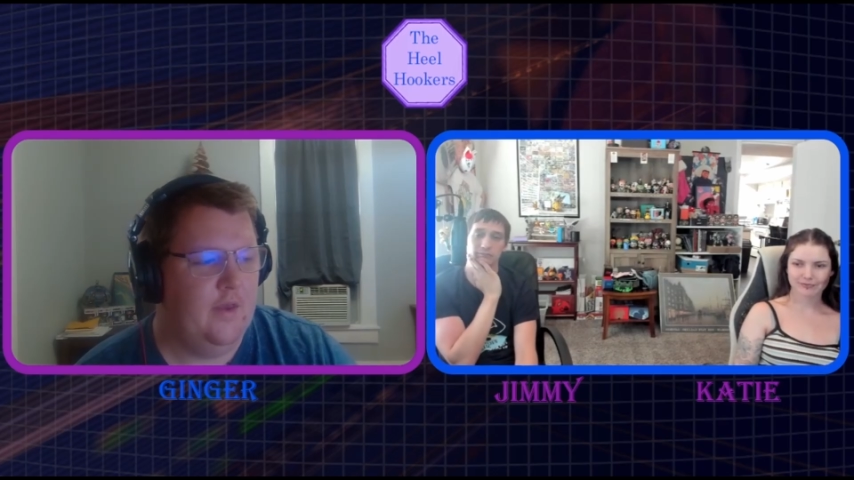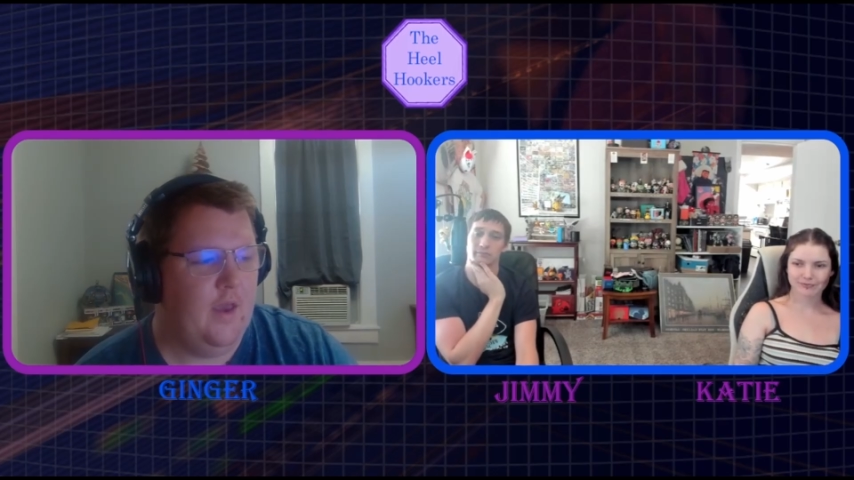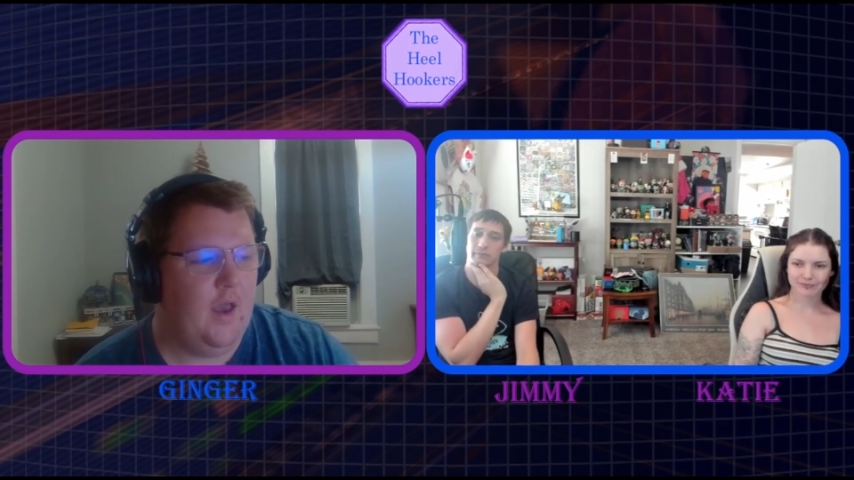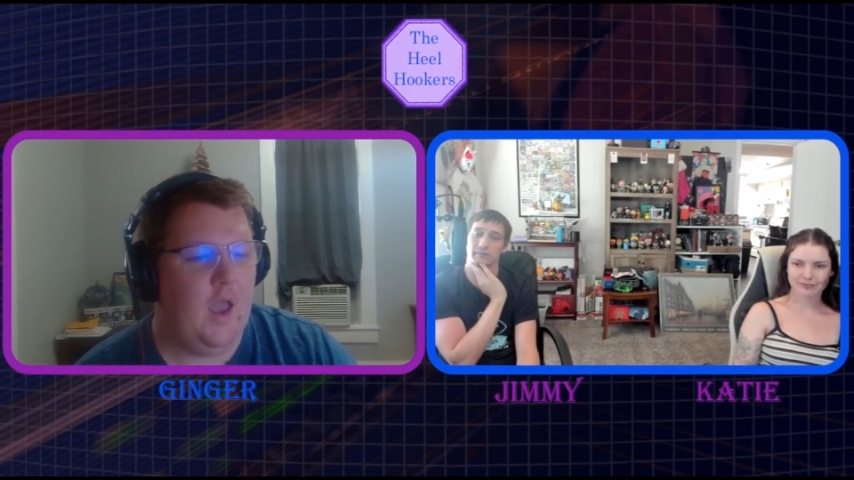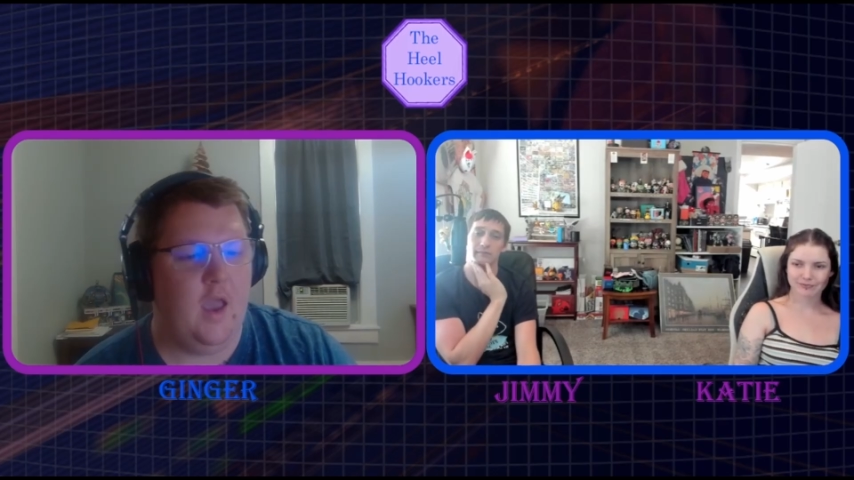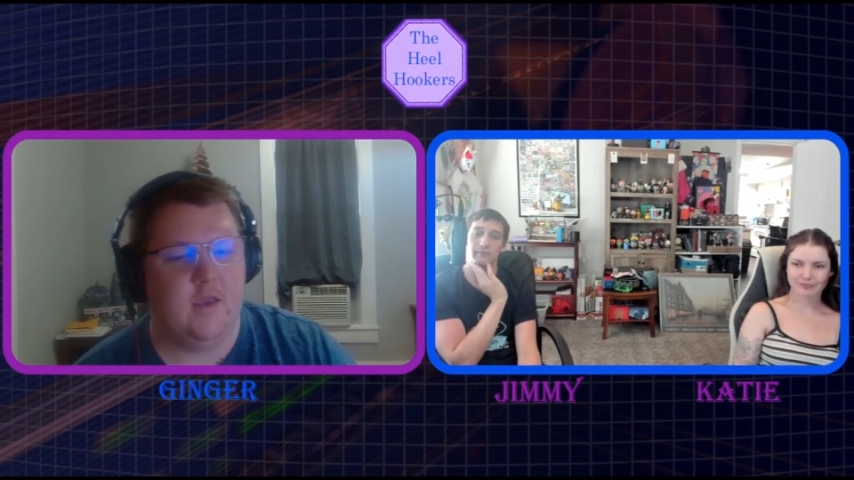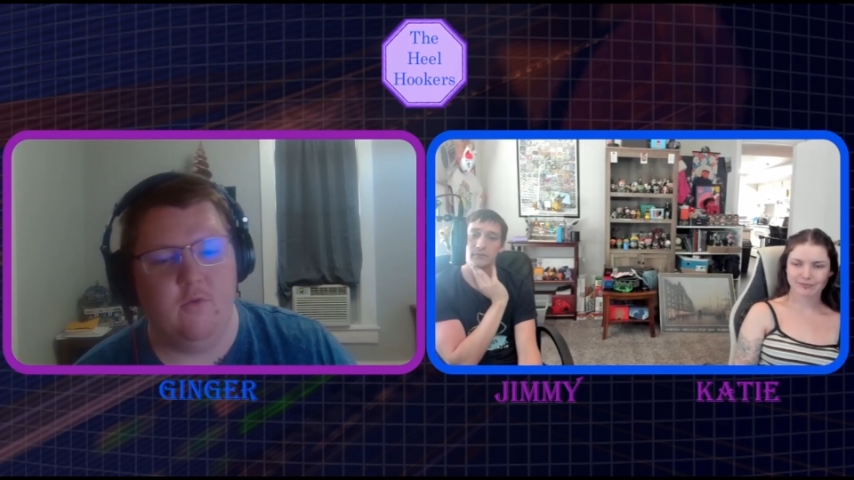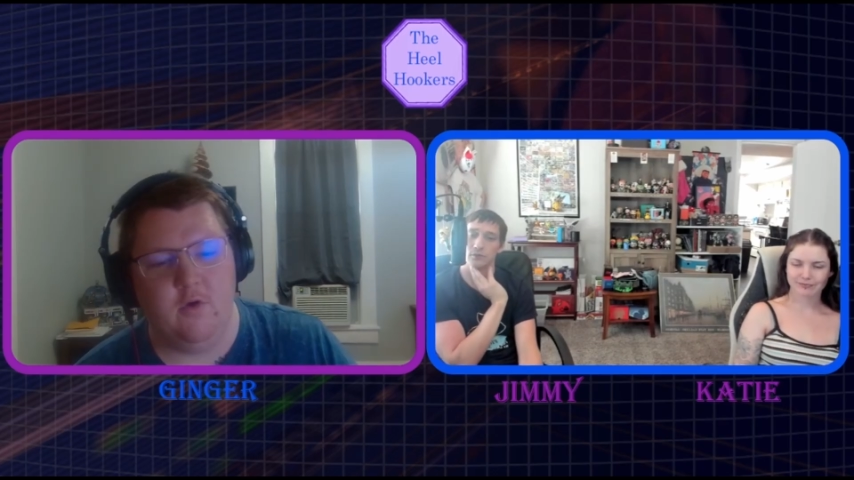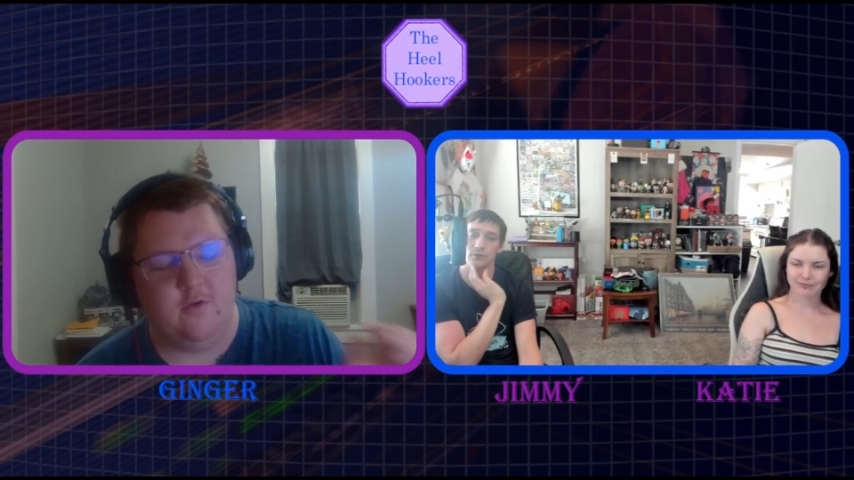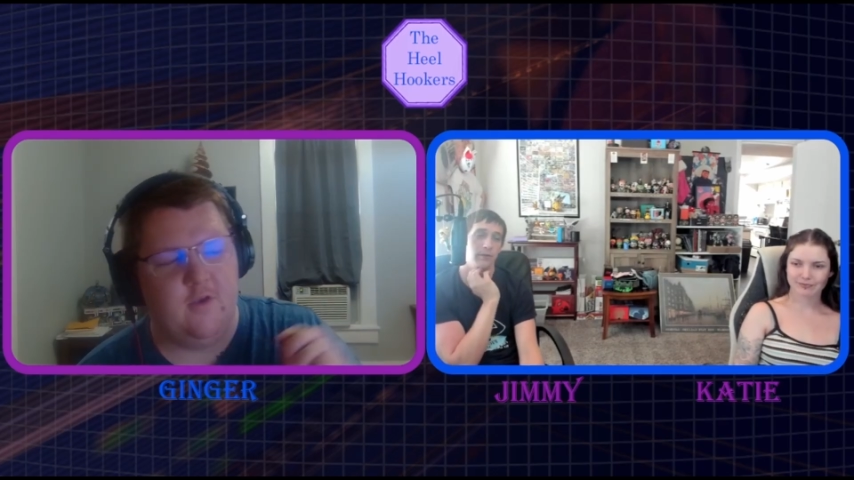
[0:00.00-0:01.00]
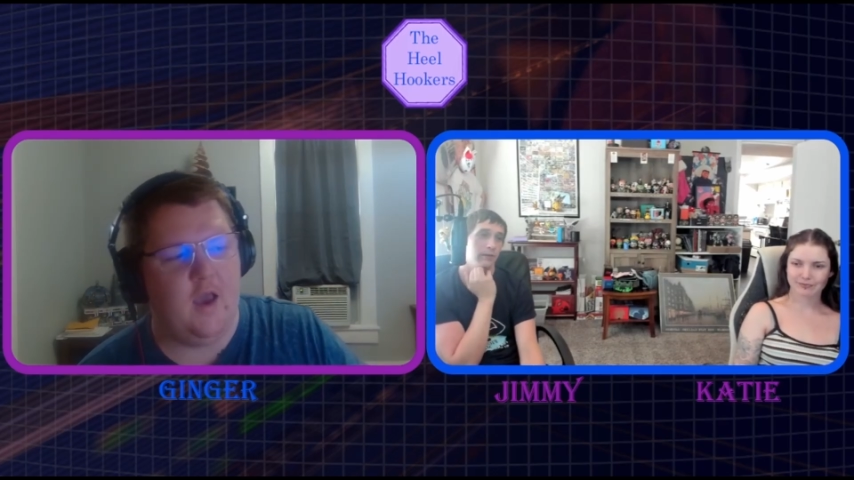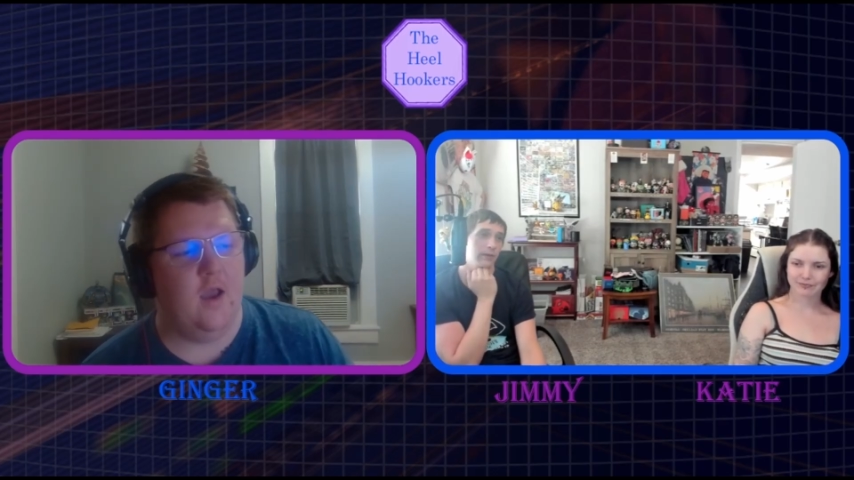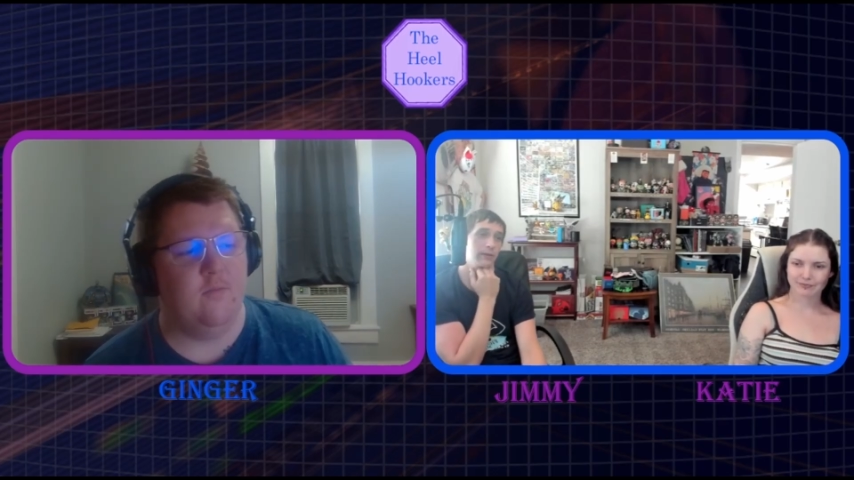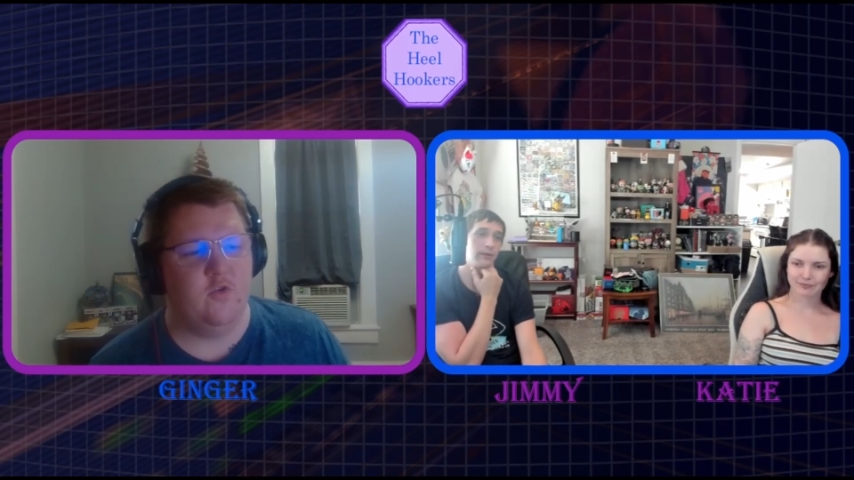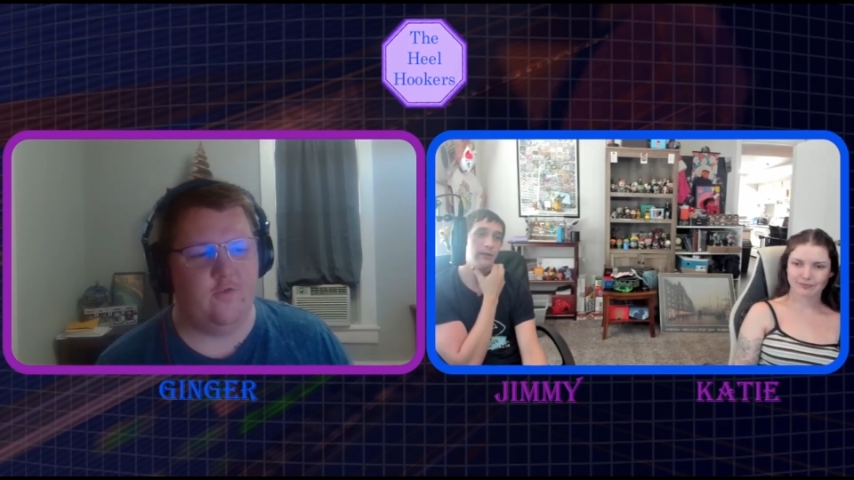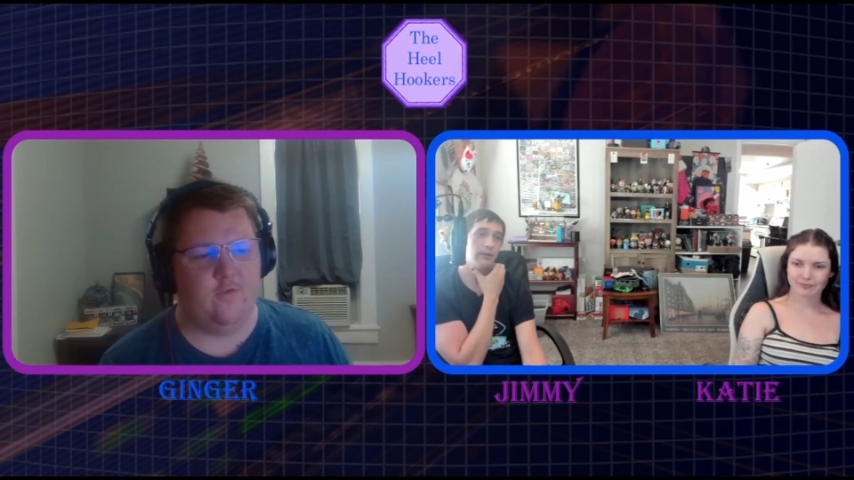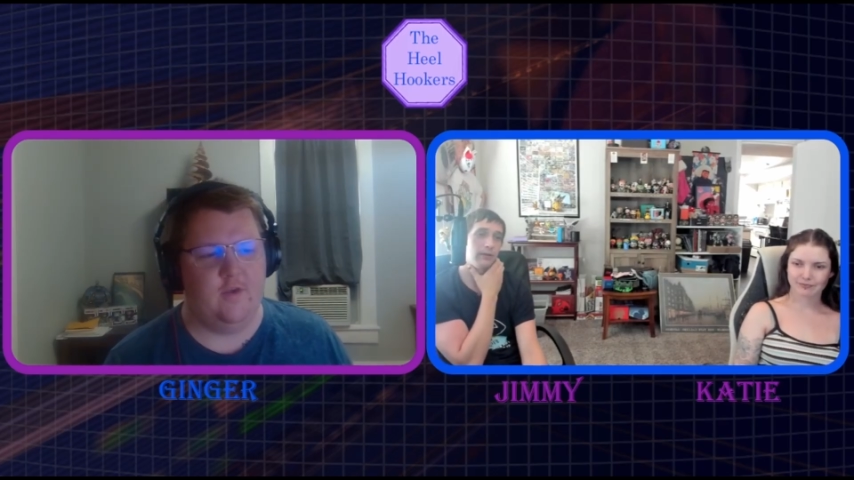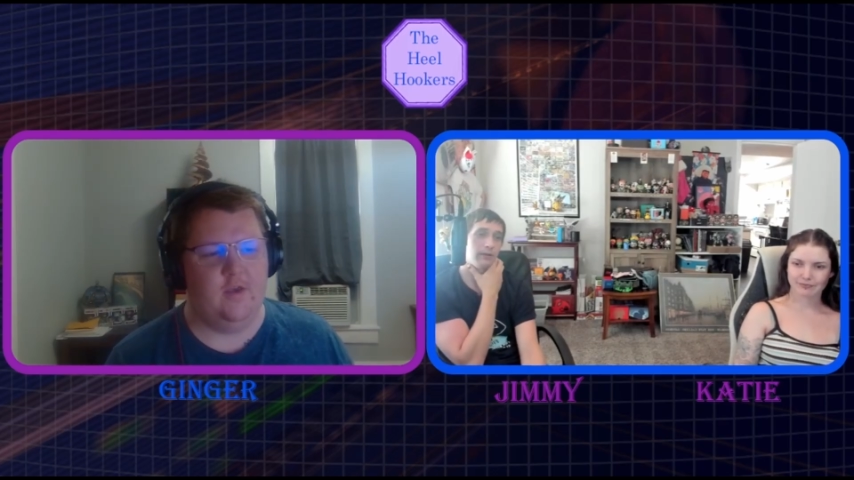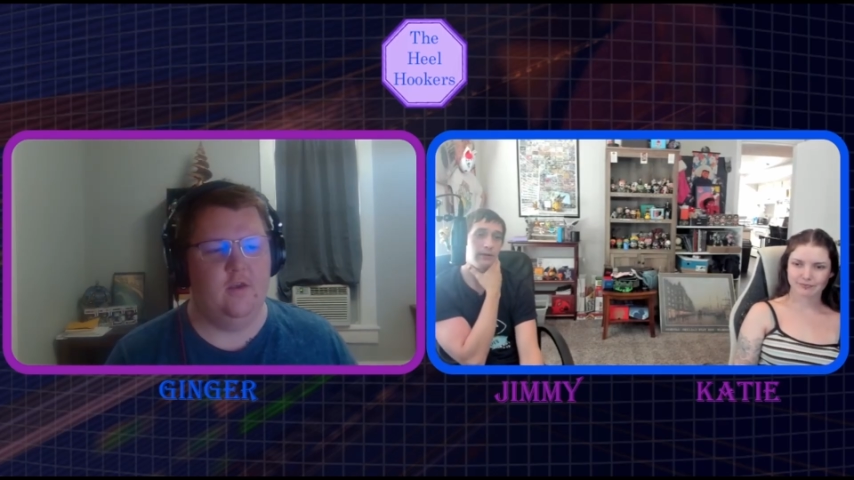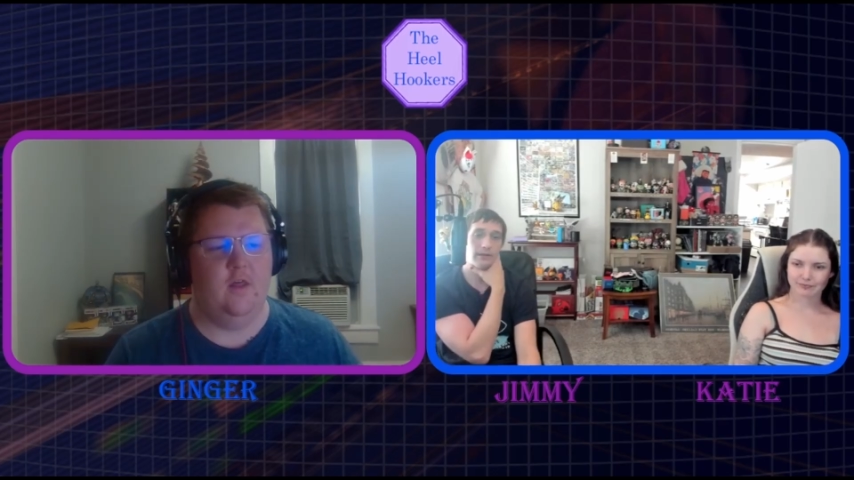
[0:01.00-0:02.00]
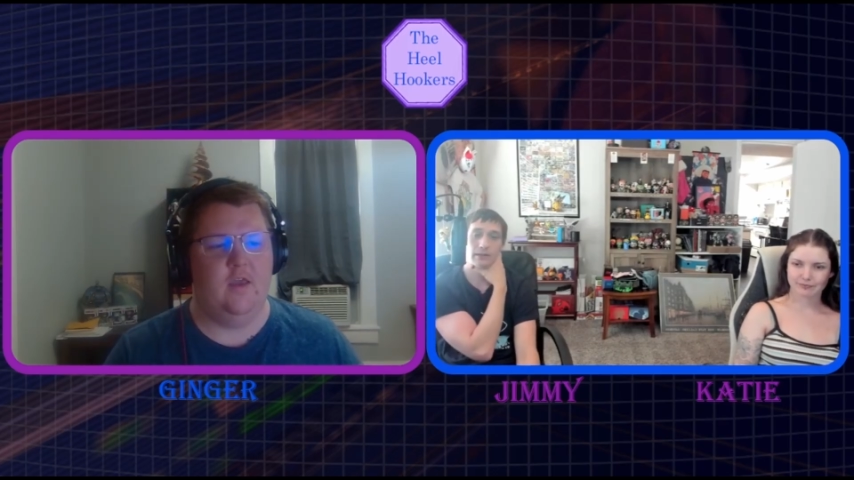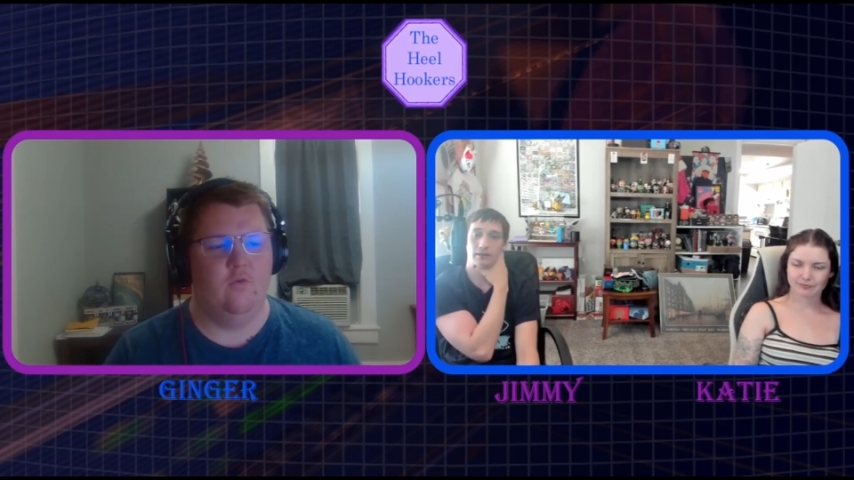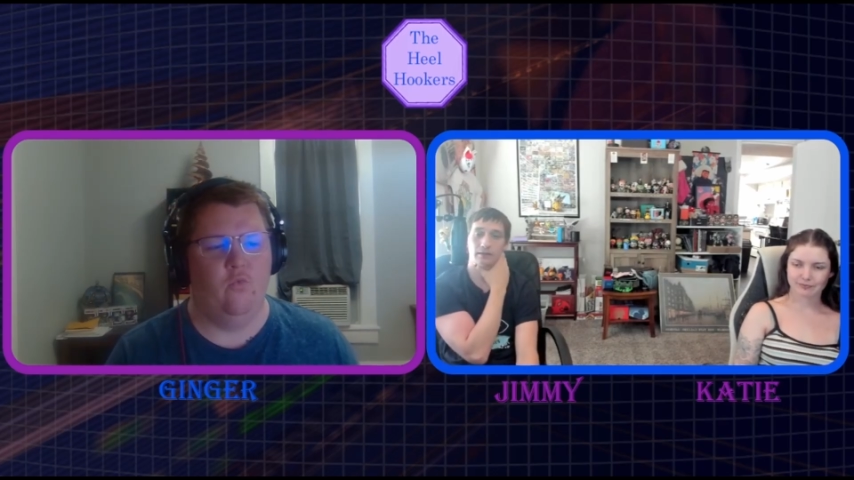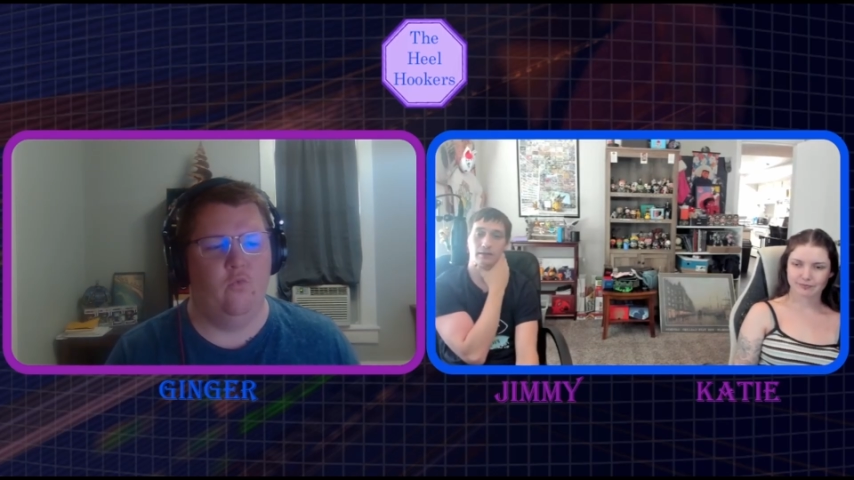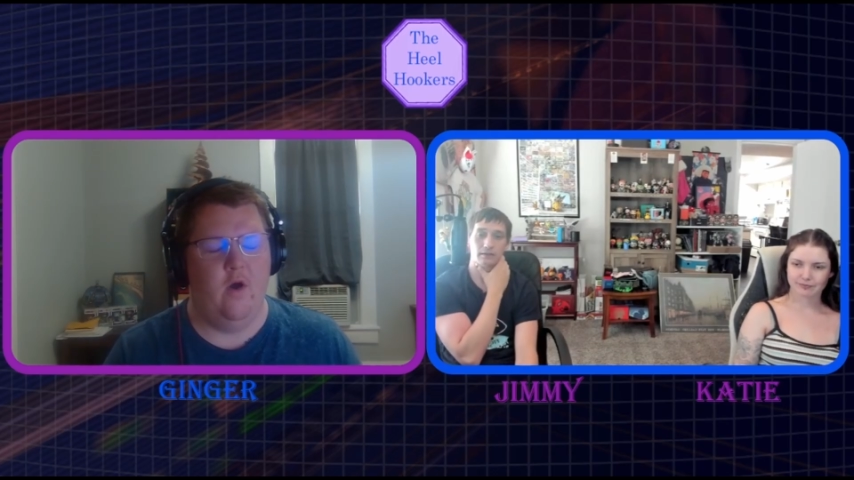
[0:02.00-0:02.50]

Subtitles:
I get what you're saying. I'm just seeing, like,